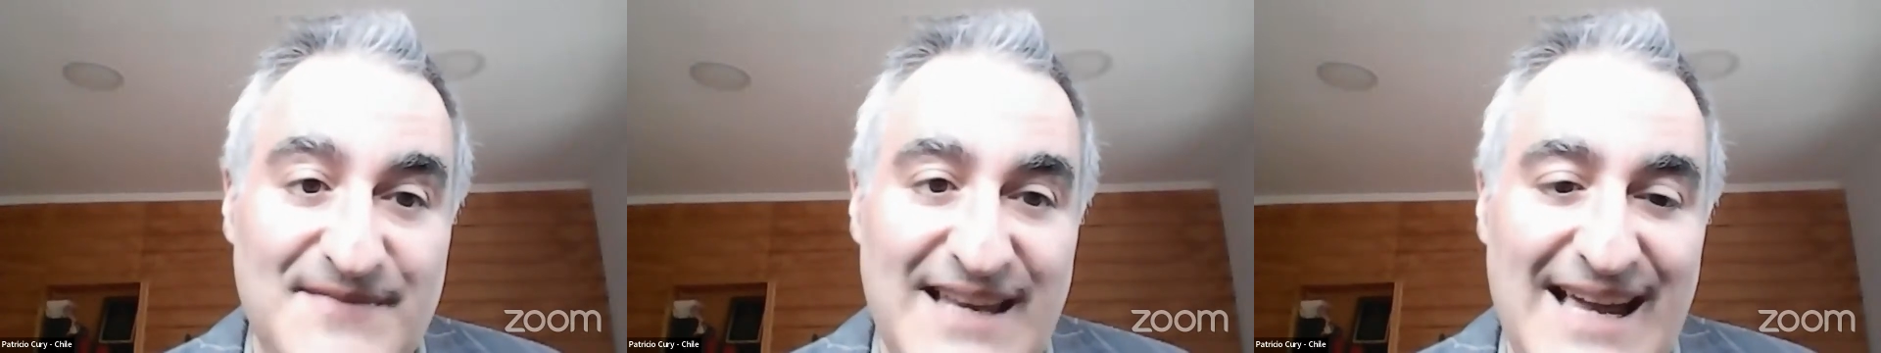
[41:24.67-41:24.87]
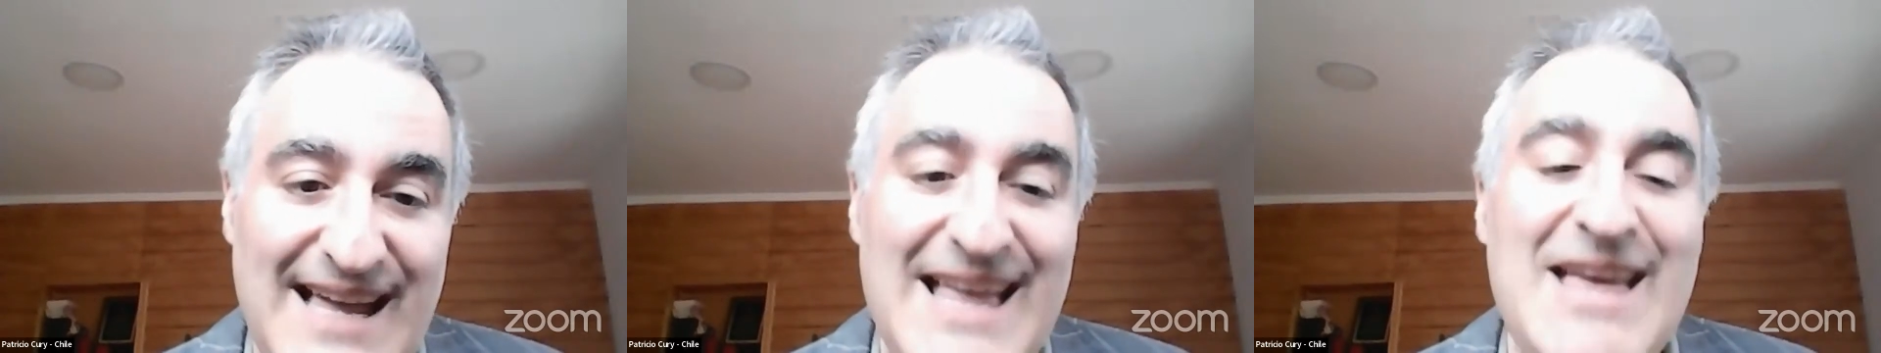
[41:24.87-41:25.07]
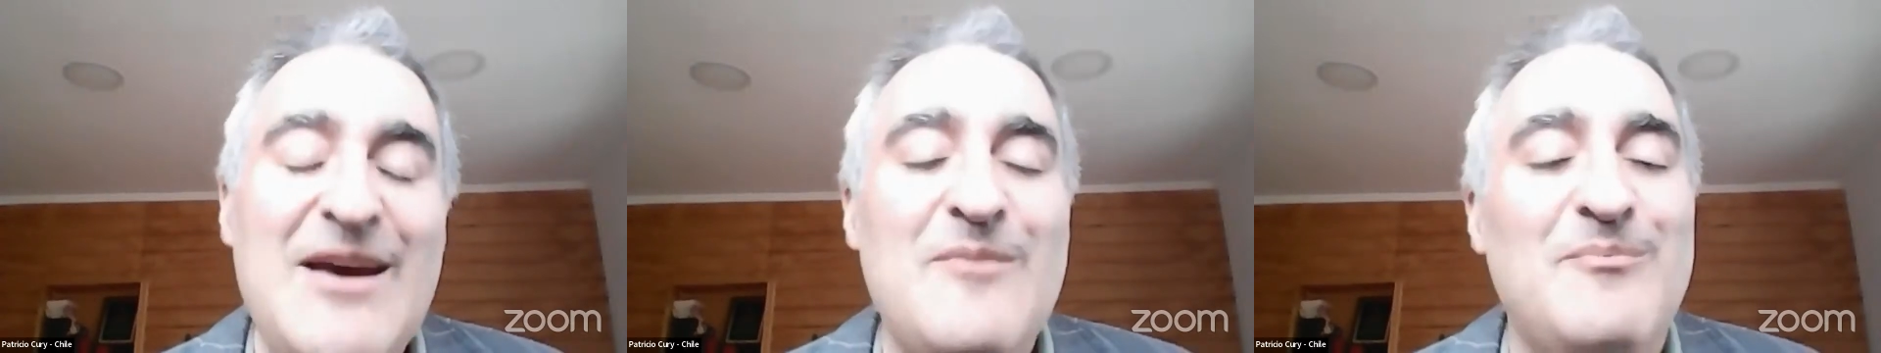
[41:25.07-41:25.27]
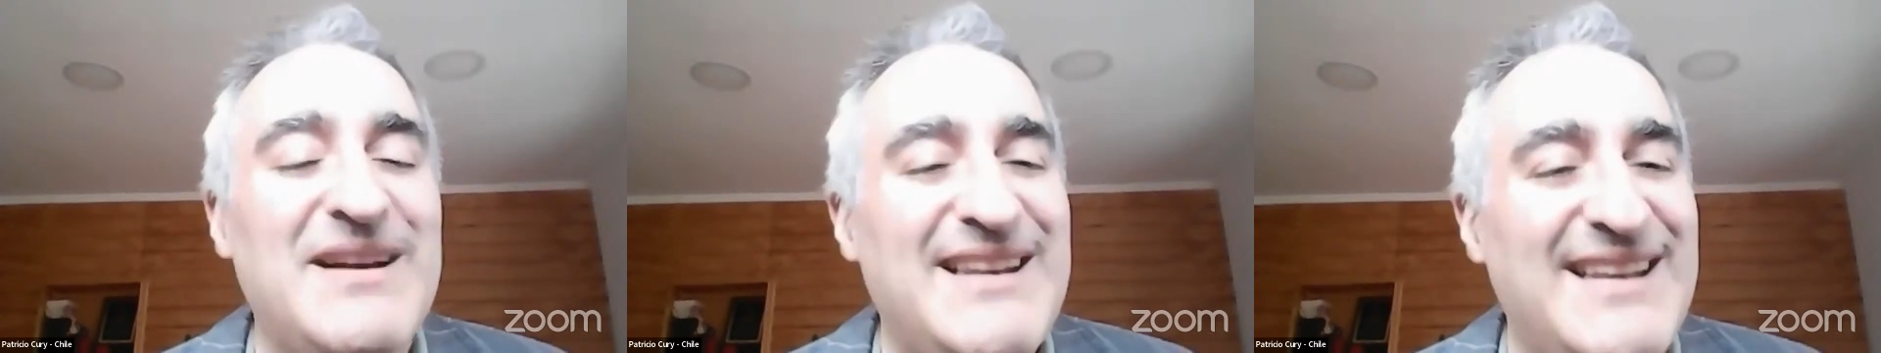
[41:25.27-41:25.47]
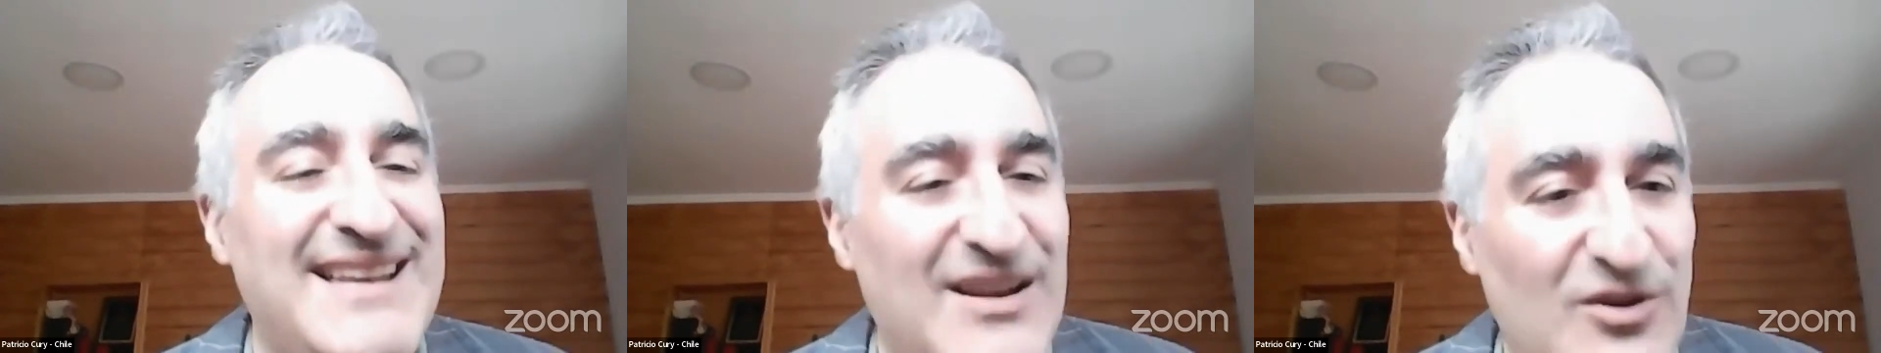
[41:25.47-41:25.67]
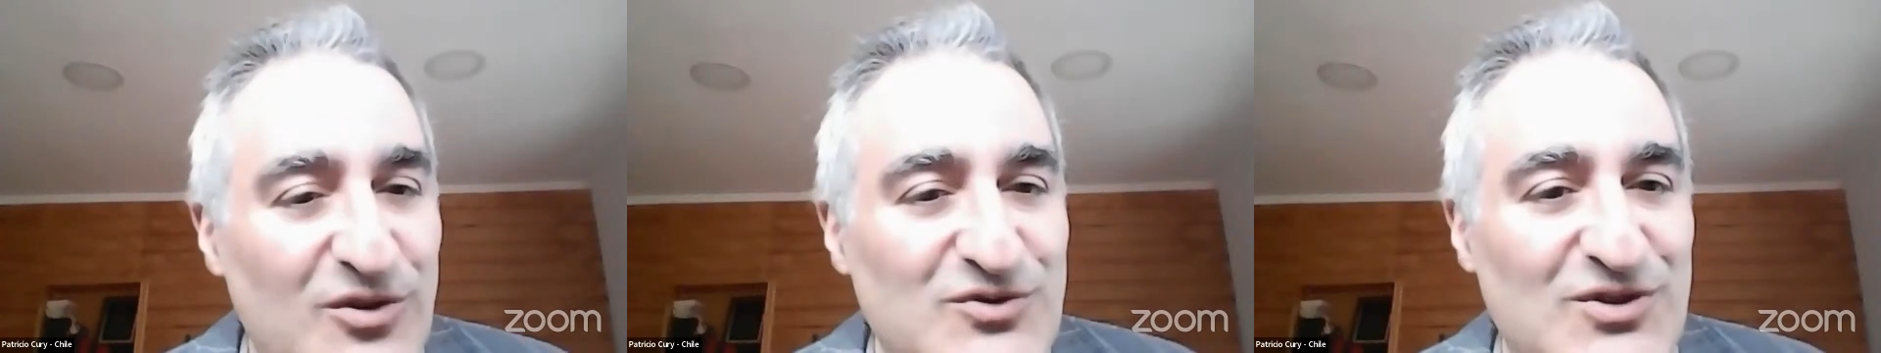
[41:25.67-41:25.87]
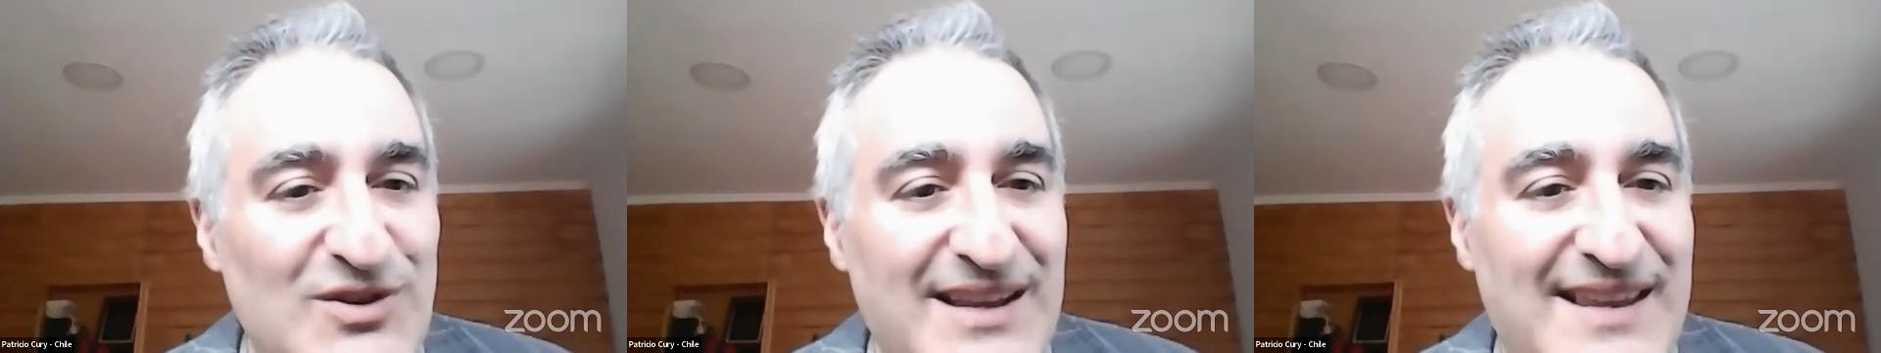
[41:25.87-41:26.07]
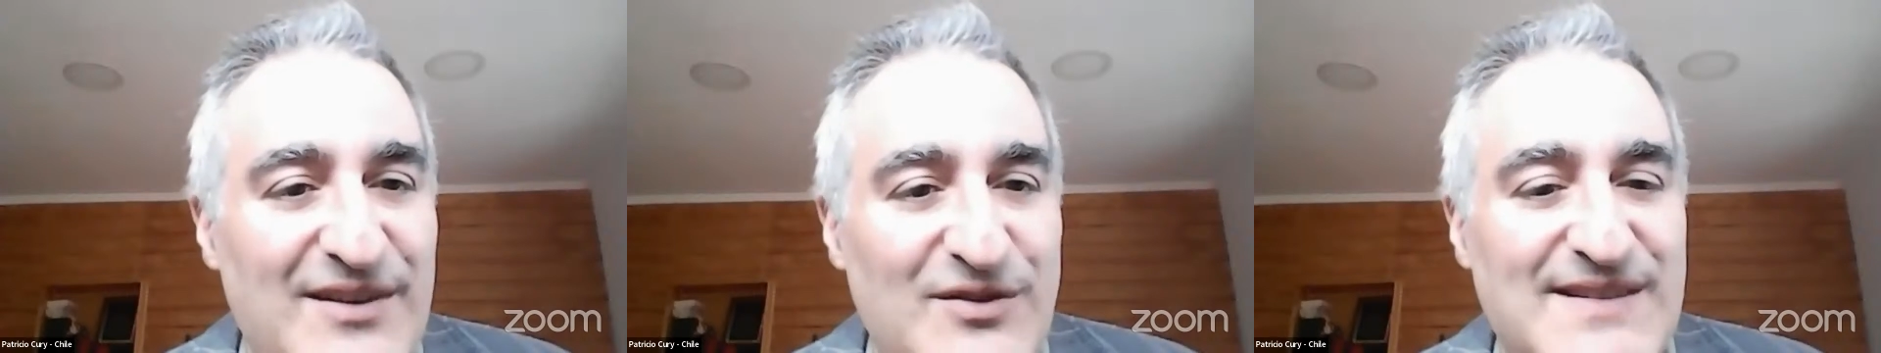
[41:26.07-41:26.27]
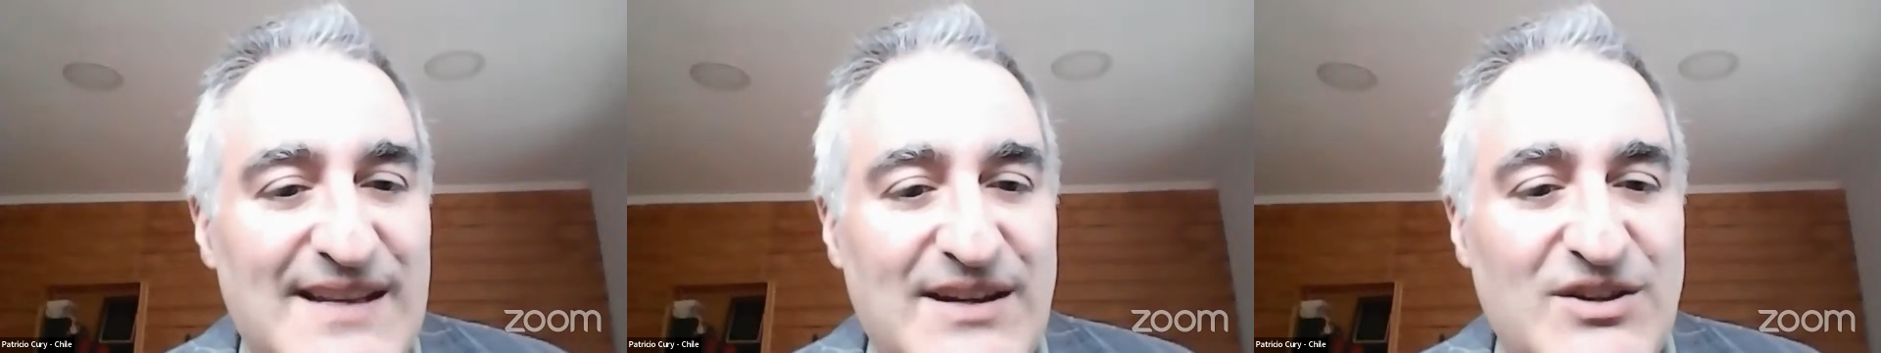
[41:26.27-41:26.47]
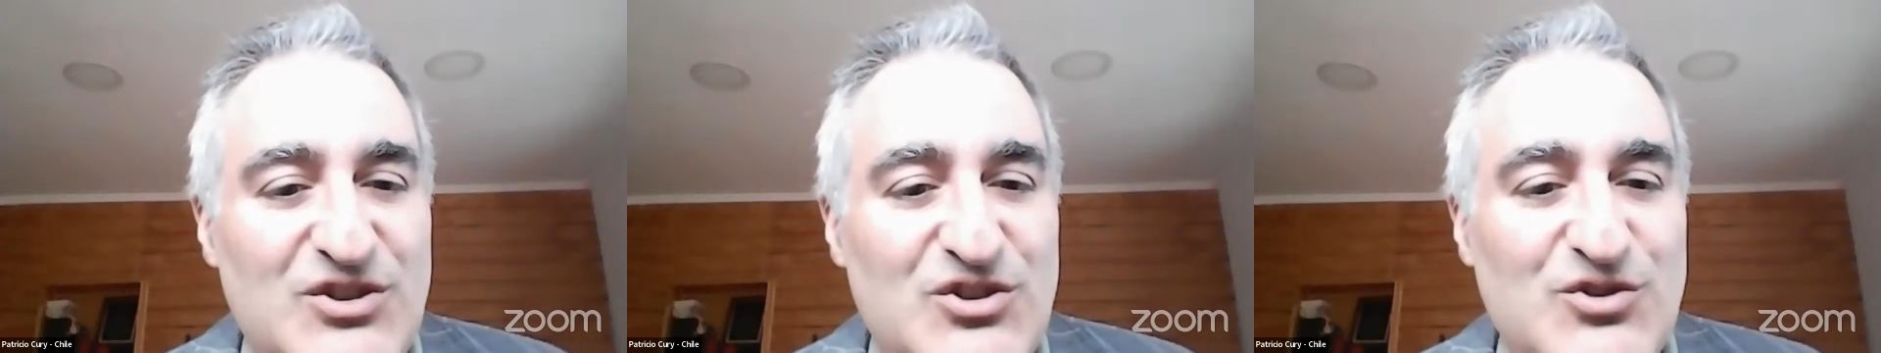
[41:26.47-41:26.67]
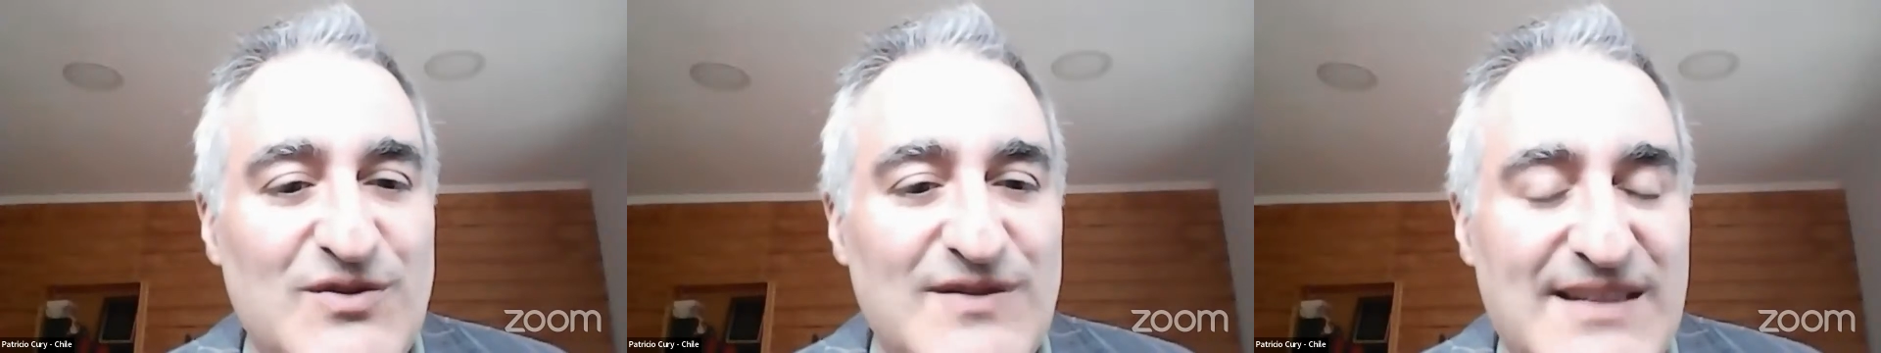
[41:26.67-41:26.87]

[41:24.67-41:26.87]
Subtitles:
Yeah, but also here is an issue.